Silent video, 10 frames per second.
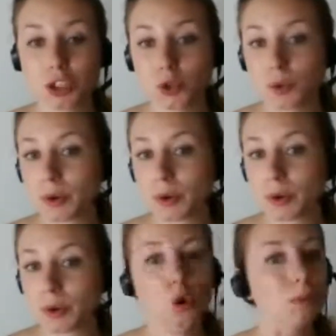I was
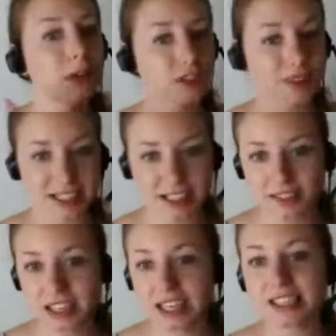doing a whole
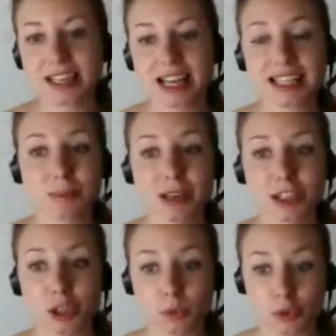bunch of activities, and
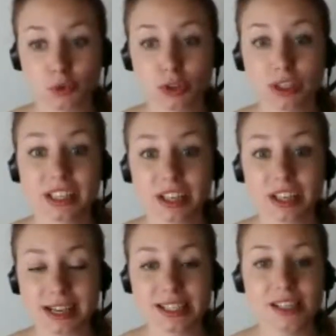that semester was
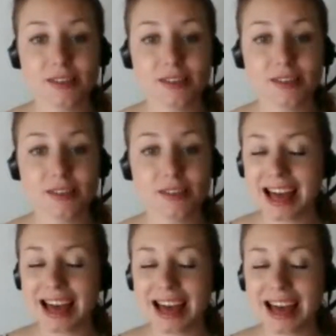really crazy
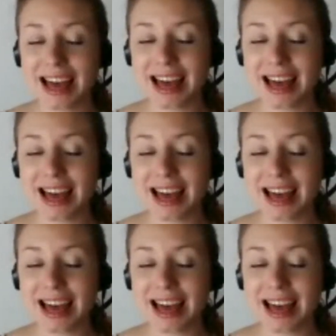for me,